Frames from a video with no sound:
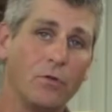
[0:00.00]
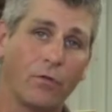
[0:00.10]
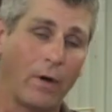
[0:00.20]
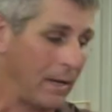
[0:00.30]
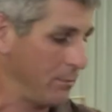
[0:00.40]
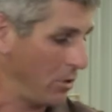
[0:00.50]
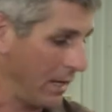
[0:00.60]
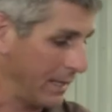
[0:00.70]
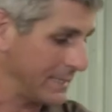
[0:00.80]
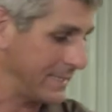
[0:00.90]
new frame. You're
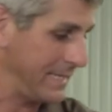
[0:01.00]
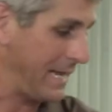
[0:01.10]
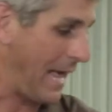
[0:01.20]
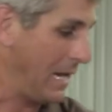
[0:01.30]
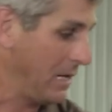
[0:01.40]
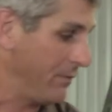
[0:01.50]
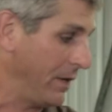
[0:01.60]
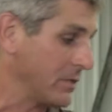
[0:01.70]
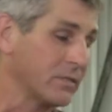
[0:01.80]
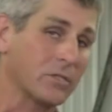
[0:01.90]
not going to see any of
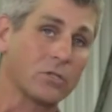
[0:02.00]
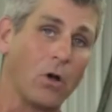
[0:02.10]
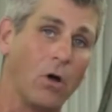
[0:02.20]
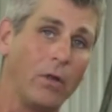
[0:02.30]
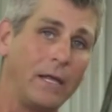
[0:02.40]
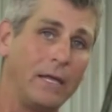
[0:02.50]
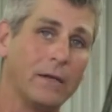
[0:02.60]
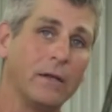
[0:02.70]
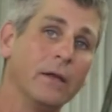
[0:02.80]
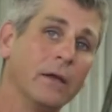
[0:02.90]
this. This is all
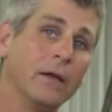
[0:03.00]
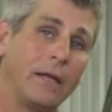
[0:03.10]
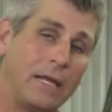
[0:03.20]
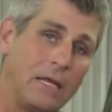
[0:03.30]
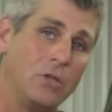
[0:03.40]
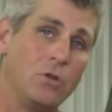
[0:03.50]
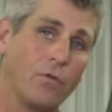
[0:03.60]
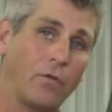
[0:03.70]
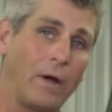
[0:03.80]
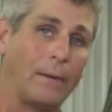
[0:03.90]
hidden in the new
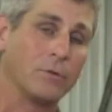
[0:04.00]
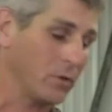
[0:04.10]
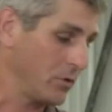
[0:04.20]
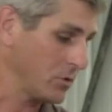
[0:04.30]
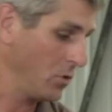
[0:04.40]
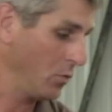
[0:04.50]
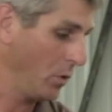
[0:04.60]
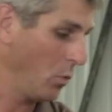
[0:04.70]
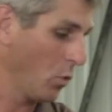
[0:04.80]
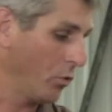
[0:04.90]
frame. So there's no
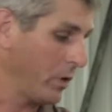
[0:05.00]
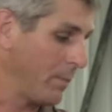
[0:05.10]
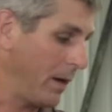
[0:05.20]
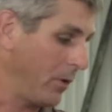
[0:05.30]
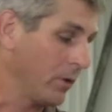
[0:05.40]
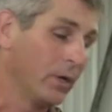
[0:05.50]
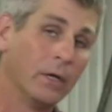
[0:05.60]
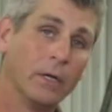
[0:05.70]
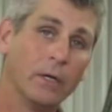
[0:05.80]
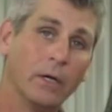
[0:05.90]
real worry about
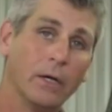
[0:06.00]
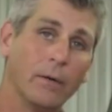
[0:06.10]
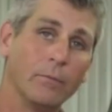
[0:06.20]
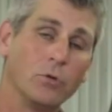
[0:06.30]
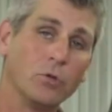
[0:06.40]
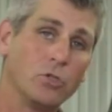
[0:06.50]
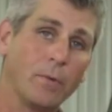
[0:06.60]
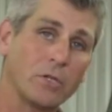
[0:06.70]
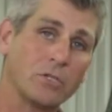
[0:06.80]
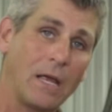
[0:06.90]
doing
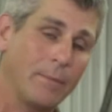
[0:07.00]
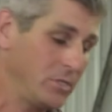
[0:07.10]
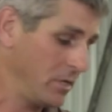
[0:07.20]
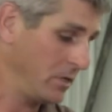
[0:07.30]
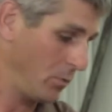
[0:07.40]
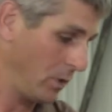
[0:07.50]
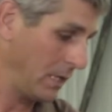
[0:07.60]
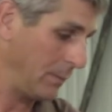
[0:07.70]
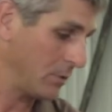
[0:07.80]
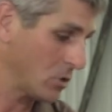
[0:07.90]
too much damage here. You want
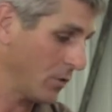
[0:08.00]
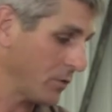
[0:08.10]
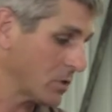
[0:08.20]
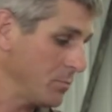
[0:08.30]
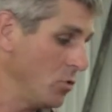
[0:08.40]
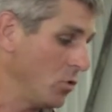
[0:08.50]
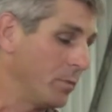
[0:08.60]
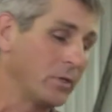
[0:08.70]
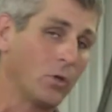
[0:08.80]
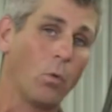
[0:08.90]
to keep the surface
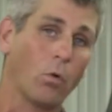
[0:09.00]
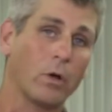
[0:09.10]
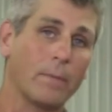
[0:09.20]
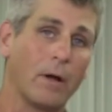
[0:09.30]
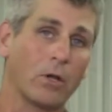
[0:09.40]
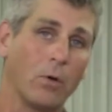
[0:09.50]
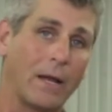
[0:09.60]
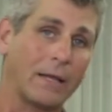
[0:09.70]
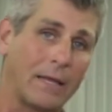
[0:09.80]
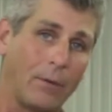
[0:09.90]
smooth, but don't worry about
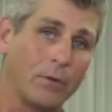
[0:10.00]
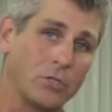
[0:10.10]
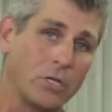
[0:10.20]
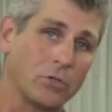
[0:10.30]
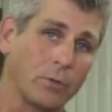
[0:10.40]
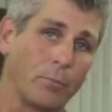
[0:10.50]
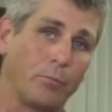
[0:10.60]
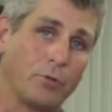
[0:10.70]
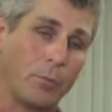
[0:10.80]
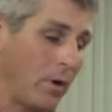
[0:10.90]
going at that with a chisel
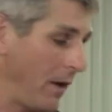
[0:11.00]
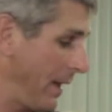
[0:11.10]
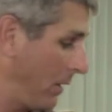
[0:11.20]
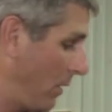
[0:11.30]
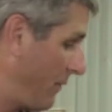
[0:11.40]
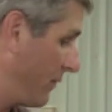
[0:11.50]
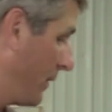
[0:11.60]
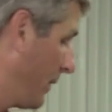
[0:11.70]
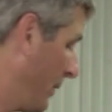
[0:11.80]
to pry that off.